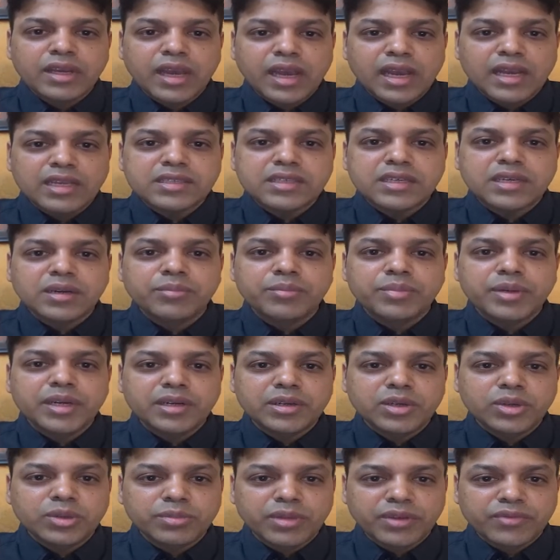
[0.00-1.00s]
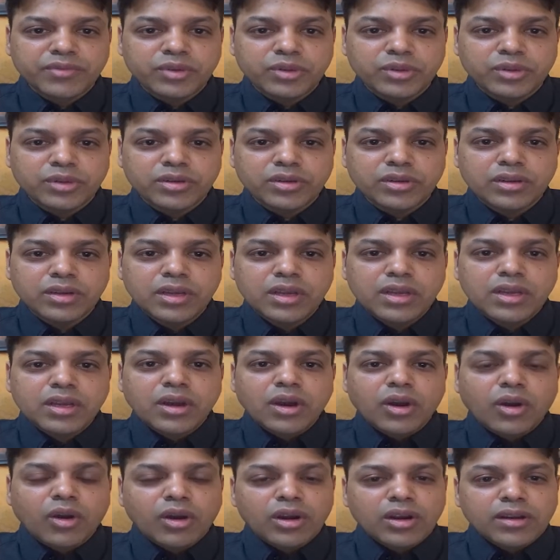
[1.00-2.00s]
as compared to before
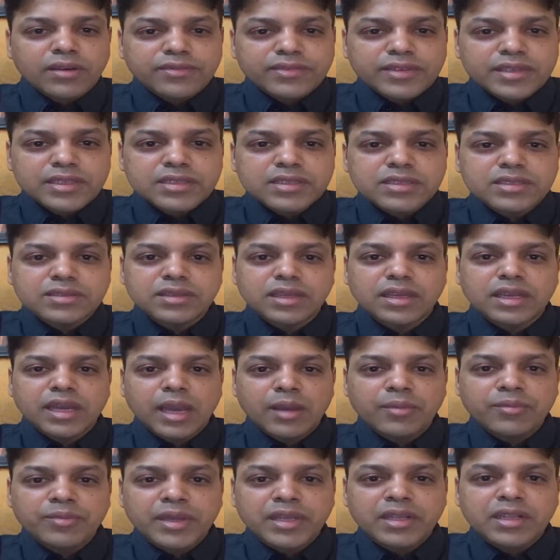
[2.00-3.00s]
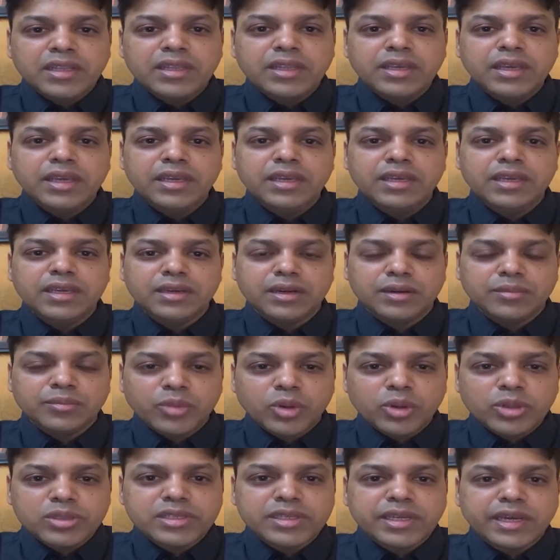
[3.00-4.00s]
all of us have been the uh,
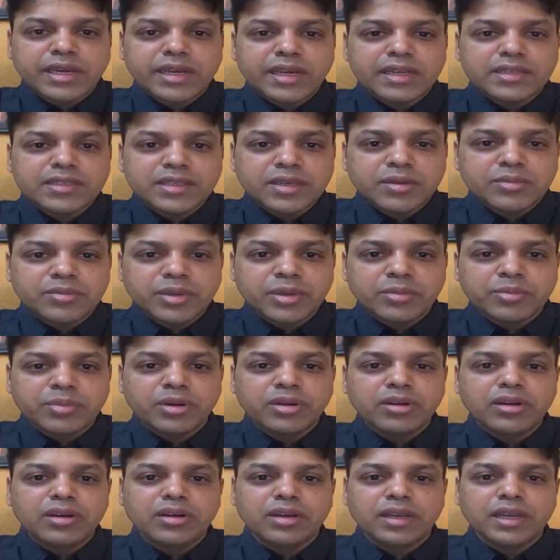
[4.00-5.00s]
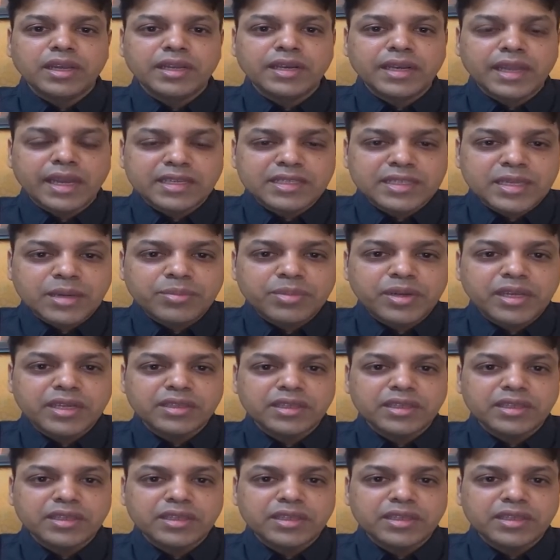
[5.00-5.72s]
most aggressive people in accepting